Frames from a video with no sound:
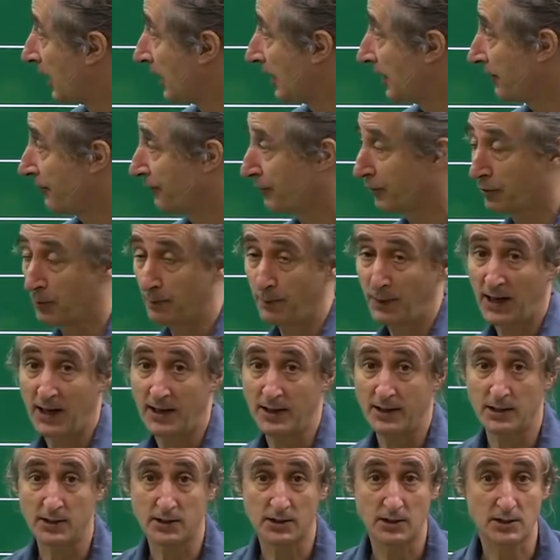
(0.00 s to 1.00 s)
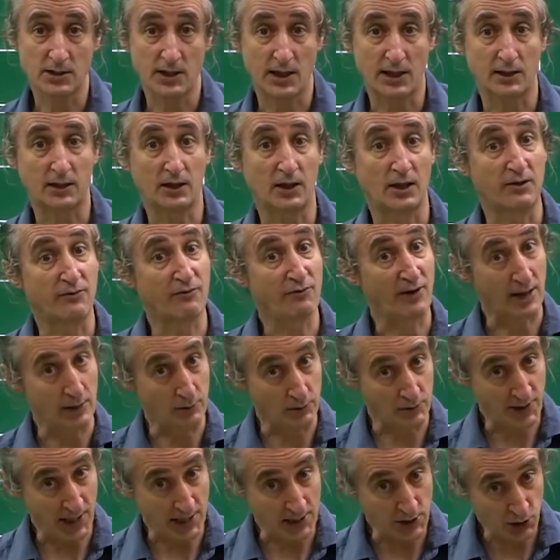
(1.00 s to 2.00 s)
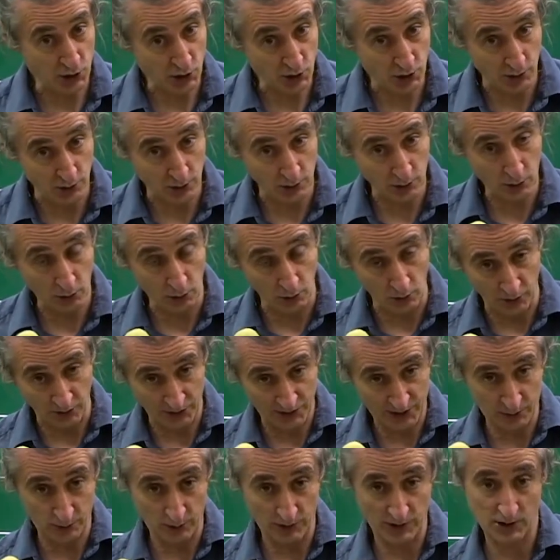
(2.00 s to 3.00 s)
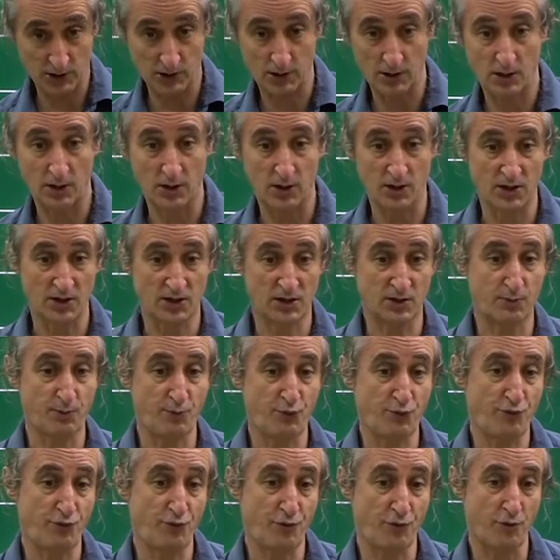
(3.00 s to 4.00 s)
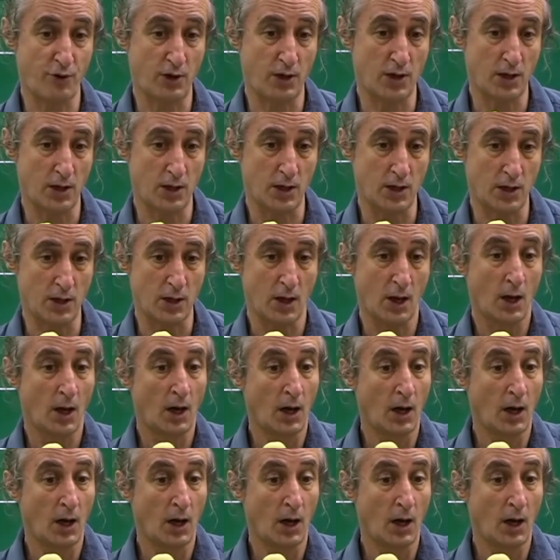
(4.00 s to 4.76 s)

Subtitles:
if you're planning to take a foundation course, which is pre-university